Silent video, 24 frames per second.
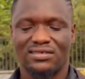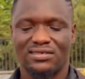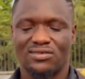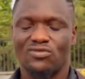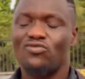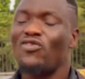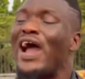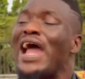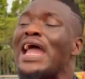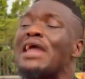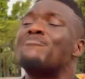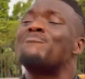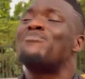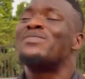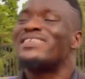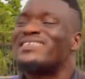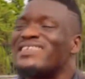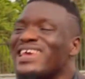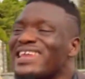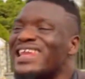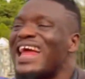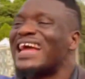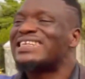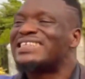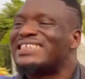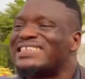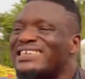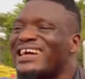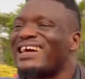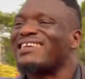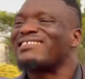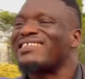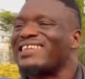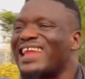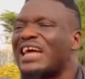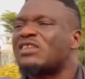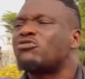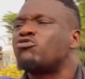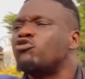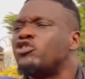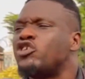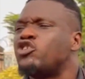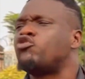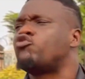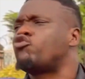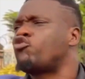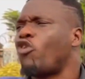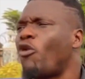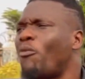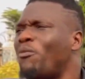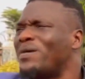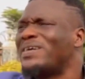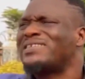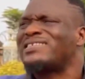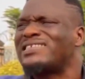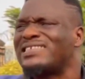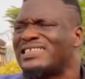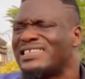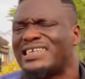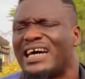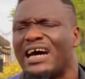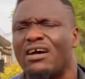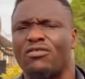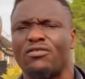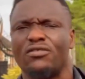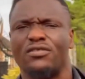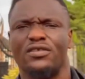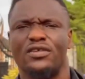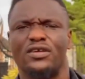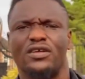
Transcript: Why be say Nigerians like to draw person down?